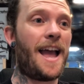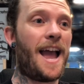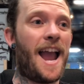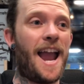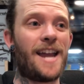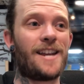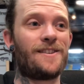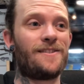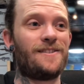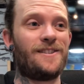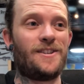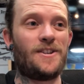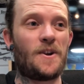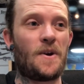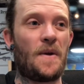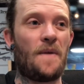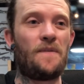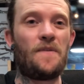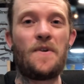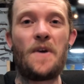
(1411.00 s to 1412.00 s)
And, you know,
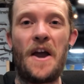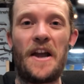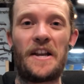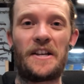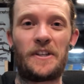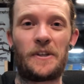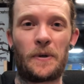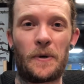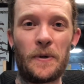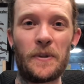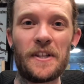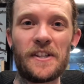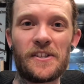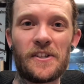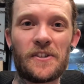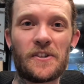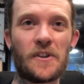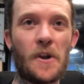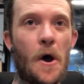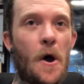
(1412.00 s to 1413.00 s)
if you had 2
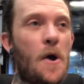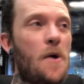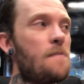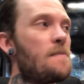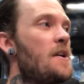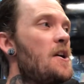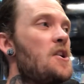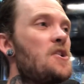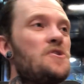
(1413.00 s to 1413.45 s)
lizards at home,